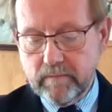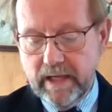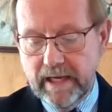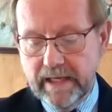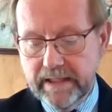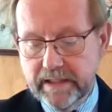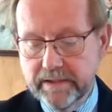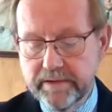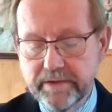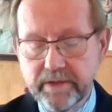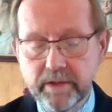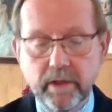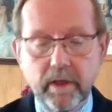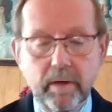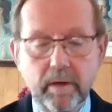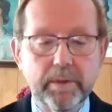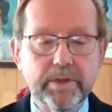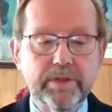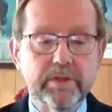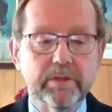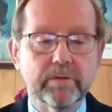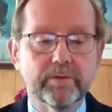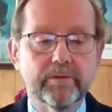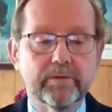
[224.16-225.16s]
And in their
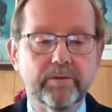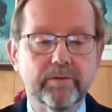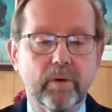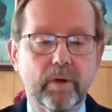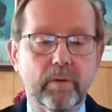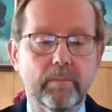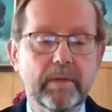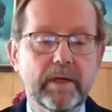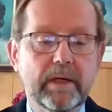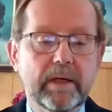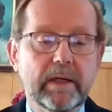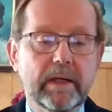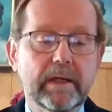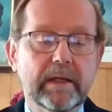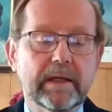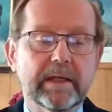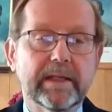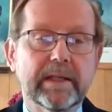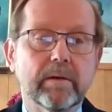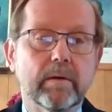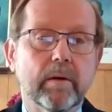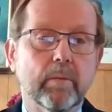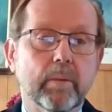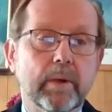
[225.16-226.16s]
original form,
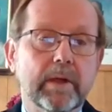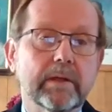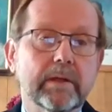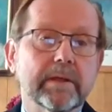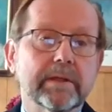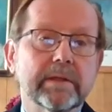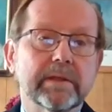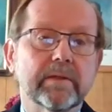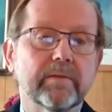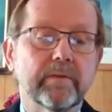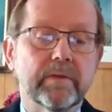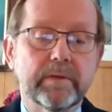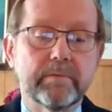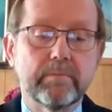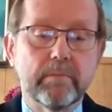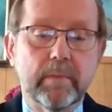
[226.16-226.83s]
they were relatively